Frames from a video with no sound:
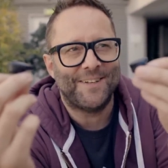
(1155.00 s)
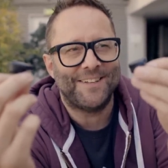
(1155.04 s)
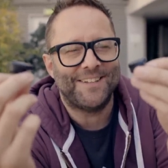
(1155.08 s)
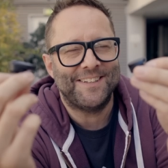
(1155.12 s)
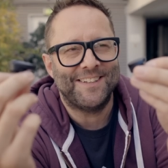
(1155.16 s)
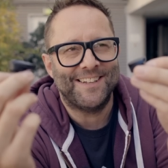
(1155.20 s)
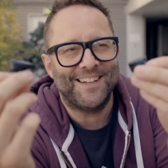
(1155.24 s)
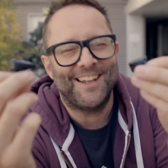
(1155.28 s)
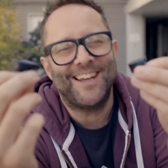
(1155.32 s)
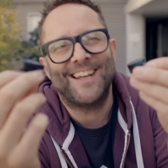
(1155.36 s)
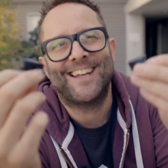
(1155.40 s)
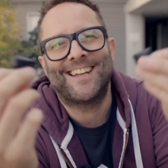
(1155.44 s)

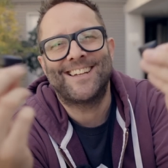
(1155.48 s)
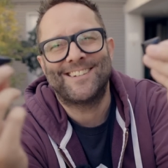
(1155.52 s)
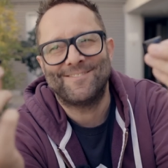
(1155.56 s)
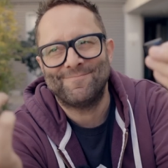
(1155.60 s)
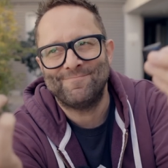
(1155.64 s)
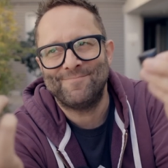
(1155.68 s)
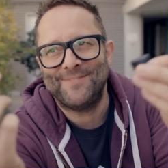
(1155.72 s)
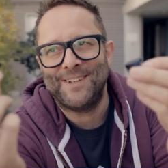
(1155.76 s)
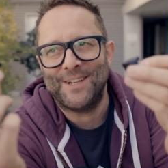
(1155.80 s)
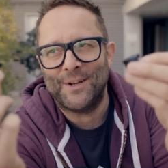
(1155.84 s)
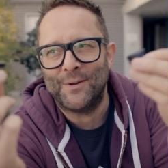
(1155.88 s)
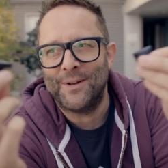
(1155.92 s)
like
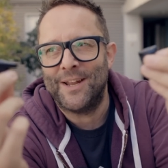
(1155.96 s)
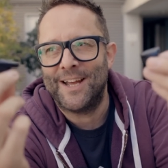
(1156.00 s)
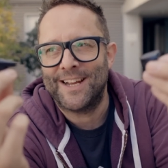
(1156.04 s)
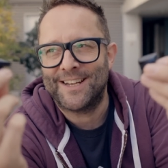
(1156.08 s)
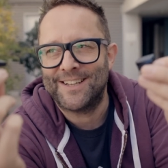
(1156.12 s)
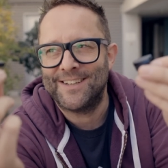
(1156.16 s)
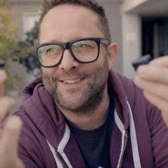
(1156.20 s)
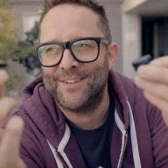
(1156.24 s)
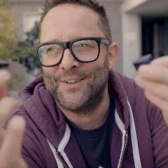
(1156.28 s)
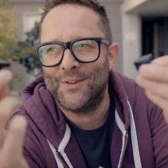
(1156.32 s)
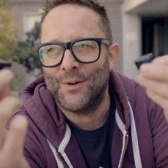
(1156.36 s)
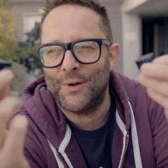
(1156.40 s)

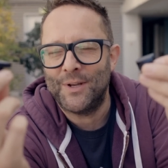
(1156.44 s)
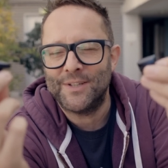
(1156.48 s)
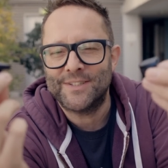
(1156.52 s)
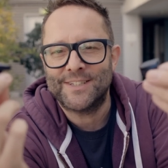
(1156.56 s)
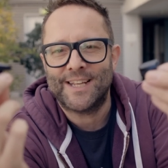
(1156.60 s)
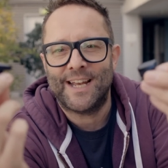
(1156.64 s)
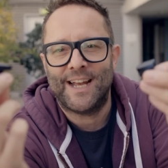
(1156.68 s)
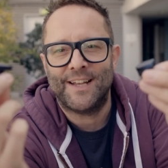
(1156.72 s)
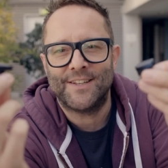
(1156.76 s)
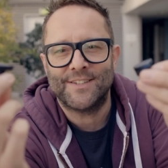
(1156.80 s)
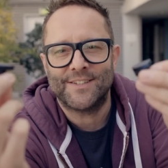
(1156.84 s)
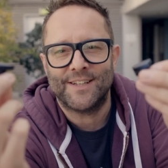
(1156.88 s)

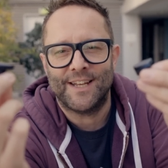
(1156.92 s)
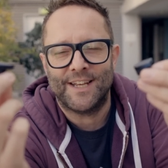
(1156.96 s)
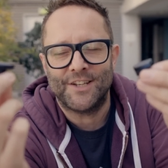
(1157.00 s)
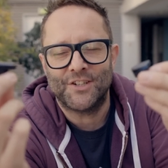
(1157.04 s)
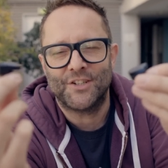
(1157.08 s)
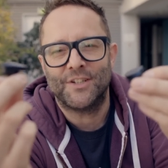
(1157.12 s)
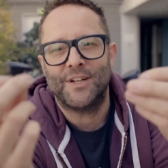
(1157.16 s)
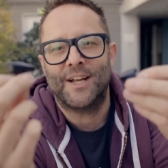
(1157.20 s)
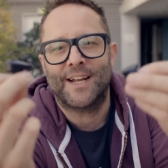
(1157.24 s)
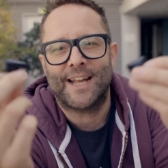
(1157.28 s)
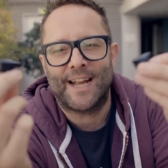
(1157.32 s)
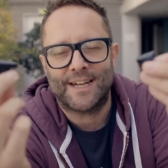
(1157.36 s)
noise
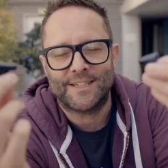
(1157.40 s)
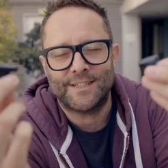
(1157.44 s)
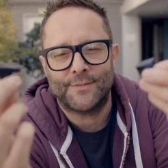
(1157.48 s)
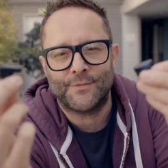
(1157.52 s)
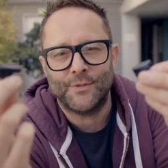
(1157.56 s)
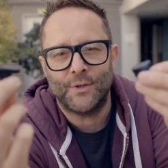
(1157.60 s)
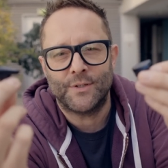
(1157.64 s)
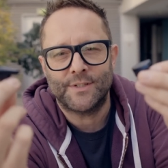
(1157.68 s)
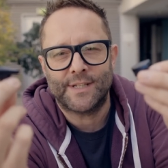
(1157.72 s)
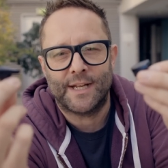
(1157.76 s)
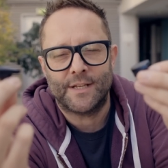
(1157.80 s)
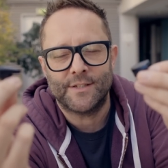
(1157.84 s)
cancellation, like
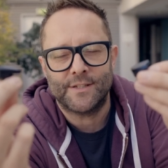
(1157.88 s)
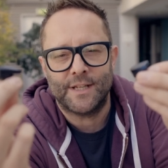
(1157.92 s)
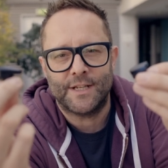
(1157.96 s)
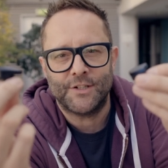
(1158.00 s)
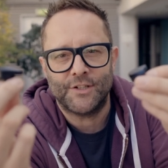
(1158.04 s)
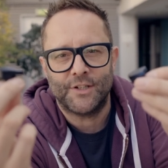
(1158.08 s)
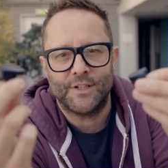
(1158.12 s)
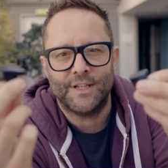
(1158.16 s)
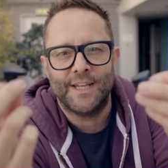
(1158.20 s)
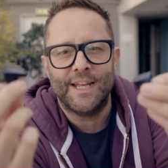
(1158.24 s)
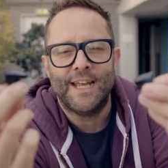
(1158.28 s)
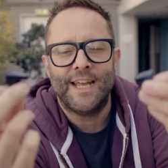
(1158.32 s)
active noise
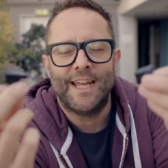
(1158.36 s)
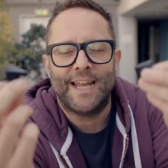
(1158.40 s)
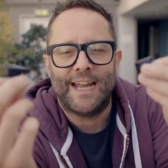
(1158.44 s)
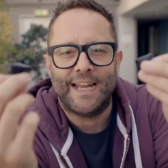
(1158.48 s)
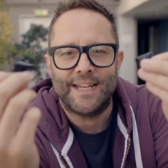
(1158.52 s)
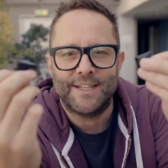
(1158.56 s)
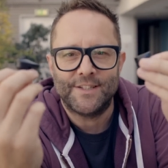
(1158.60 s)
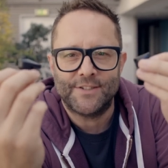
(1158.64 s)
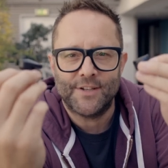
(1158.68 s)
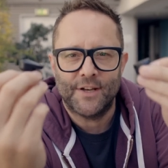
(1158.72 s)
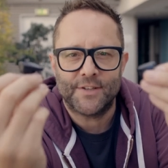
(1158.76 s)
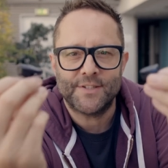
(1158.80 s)
cancellation,
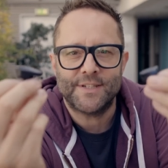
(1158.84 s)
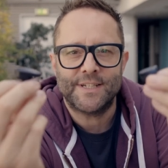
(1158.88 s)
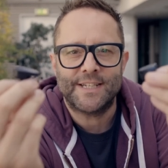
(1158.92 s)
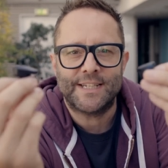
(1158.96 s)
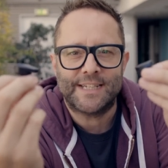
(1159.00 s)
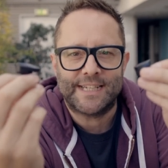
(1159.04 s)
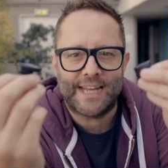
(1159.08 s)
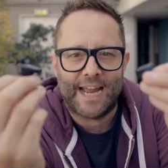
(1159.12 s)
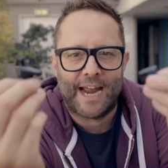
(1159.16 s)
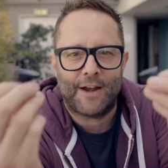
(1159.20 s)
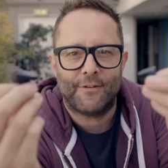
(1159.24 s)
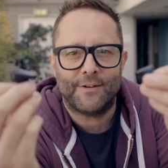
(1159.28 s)
it
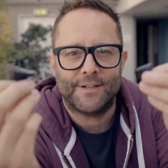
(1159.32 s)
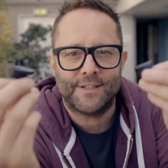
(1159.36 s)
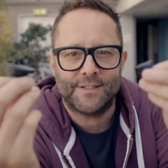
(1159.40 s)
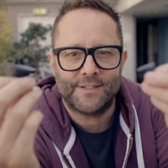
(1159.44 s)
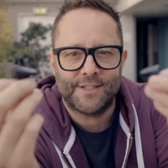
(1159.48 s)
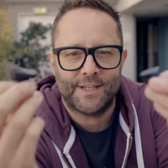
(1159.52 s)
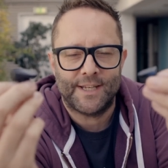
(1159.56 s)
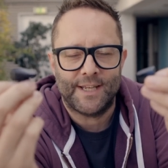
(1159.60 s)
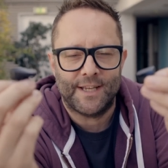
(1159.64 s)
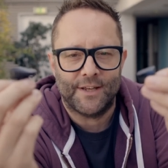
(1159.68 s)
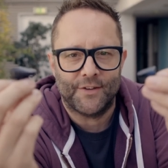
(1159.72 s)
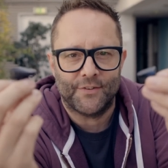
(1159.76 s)
doesn't
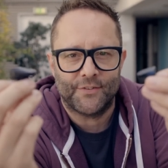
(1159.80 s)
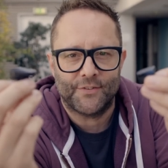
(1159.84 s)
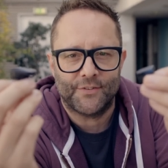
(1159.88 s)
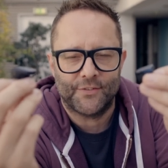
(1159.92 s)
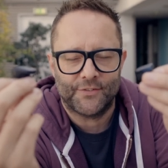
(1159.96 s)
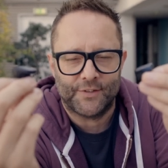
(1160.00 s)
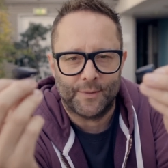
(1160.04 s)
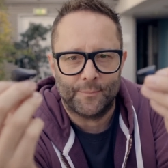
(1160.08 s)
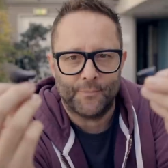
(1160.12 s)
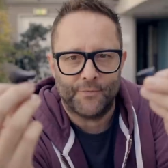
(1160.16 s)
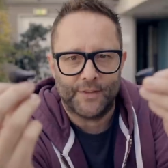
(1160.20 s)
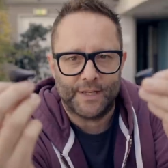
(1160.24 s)
guarantee us
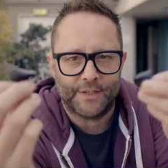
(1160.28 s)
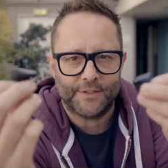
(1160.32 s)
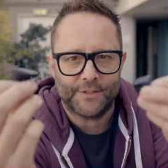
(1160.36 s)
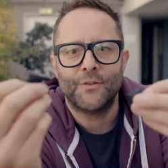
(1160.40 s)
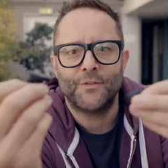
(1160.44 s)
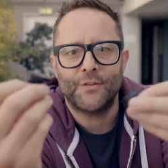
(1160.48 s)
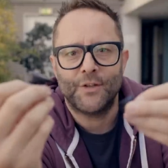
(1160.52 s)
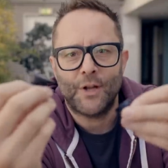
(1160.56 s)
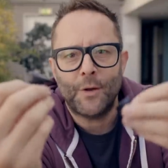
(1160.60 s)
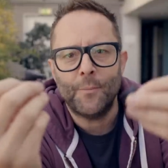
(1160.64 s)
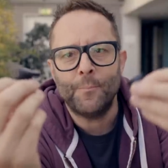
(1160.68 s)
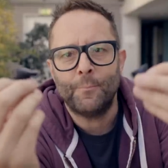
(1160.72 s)
something.
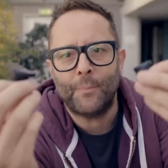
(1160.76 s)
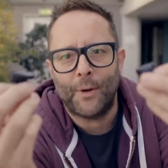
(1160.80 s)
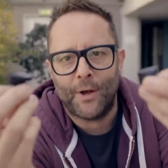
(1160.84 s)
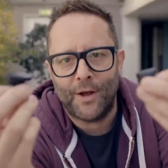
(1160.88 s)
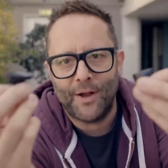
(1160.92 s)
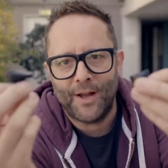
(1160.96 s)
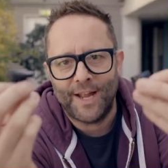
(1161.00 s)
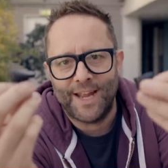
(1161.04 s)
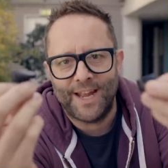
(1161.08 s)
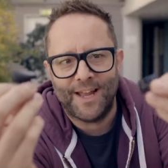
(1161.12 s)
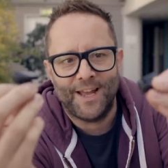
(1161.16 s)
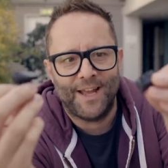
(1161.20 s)
So don't
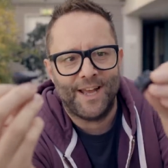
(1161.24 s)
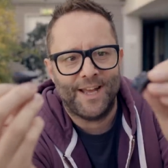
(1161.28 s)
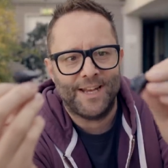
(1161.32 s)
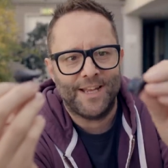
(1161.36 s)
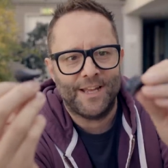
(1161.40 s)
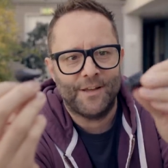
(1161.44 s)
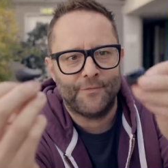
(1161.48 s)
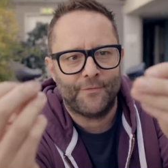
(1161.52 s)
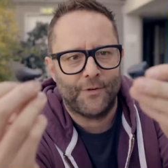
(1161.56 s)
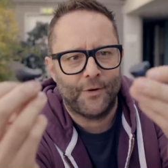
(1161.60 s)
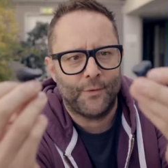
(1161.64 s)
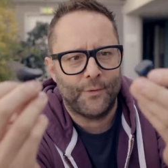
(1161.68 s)
buy
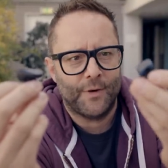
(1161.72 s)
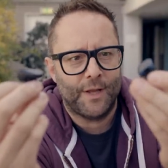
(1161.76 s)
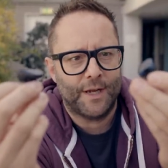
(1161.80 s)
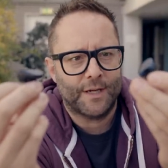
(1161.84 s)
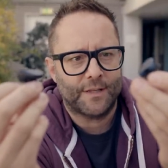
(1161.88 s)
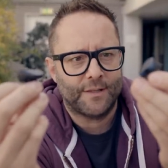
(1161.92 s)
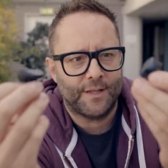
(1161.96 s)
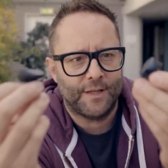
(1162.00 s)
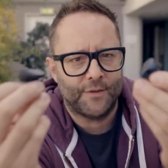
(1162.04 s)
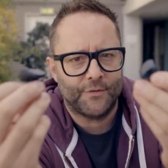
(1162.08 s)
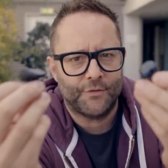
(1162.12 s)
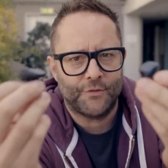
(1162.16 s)
an earphone
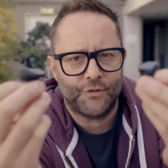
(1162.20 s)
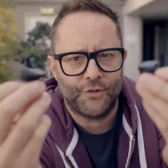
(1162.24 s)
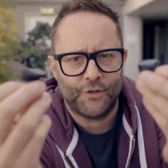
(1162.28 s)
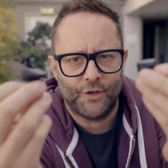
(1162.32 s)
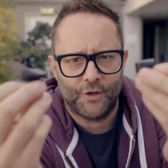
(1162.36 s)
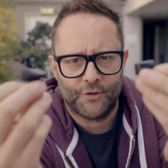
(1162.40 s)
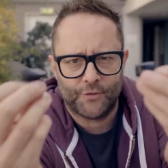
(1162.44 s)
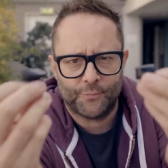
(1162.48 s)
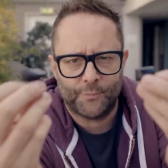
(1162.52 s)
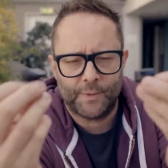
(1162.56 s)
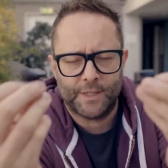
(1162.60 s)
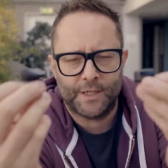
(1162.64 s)
like this
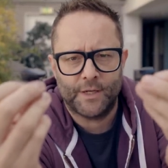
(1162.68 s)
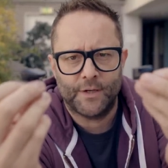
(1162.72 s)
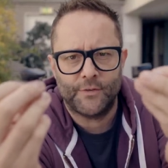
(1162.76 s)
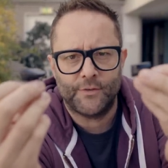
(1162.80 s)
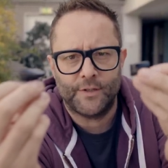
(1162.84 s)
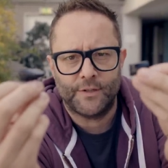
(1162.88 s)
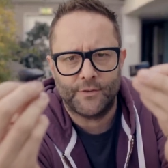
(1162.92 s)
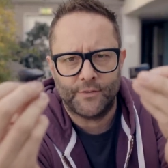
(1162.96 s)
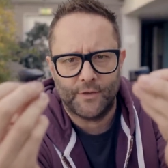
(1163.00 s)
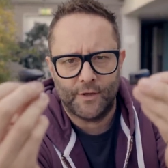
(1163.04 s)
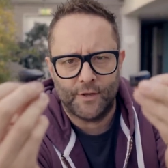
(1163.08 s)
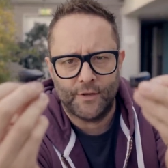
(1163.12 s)
just
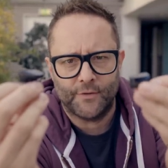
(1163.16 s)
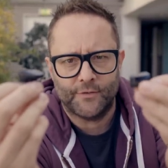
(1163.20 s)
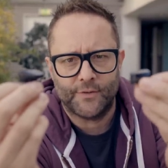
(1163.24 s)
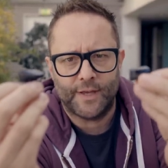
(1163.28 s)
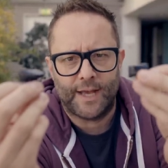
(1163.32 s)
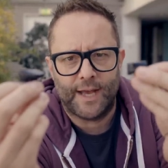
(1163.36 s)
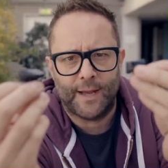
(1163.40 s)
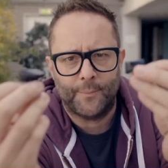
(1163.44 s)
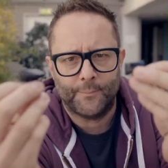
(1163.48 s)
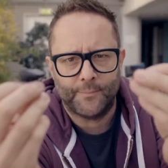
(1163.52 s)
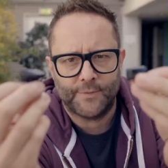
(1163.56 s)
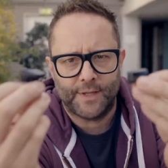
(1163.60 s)
because it
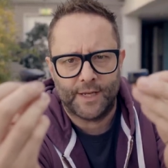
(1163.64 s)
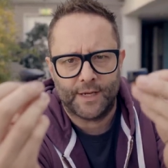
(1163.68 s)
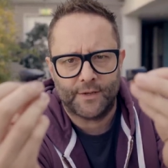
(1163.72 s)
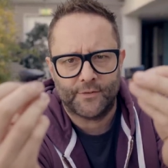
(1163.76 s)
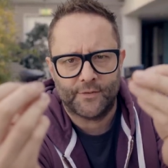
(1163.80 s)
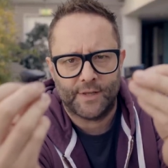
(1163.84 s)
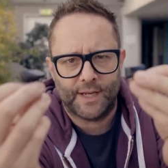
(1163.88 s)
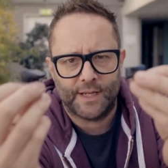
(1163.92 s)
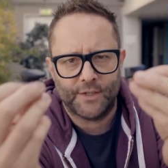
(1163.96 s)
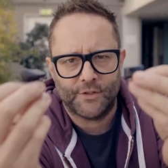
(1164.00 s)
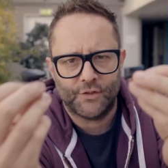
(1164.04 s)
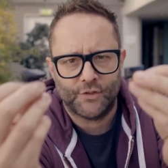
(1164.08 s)
does
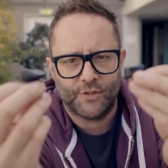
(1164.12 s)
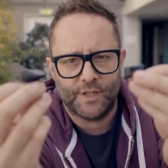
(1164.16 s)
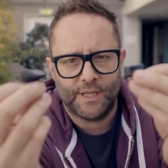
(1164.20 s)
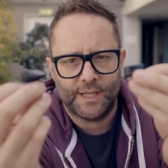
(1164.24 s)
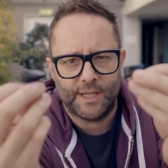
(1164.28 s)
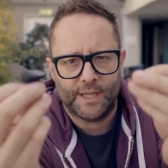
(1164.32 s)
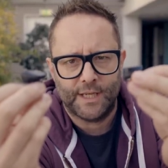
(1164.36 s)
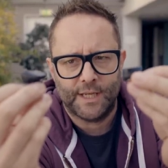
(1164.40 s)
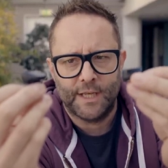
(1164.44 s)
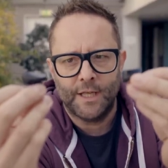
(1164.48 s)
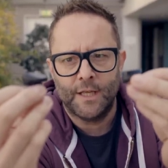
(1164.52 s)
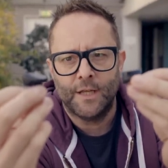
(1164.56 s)
aptX
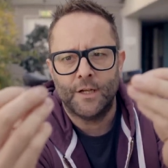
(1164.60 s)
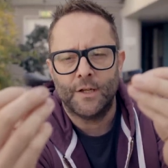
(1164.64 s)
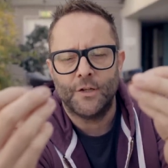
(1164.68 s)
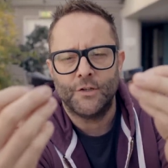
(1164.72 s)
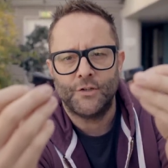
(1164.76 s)
HD.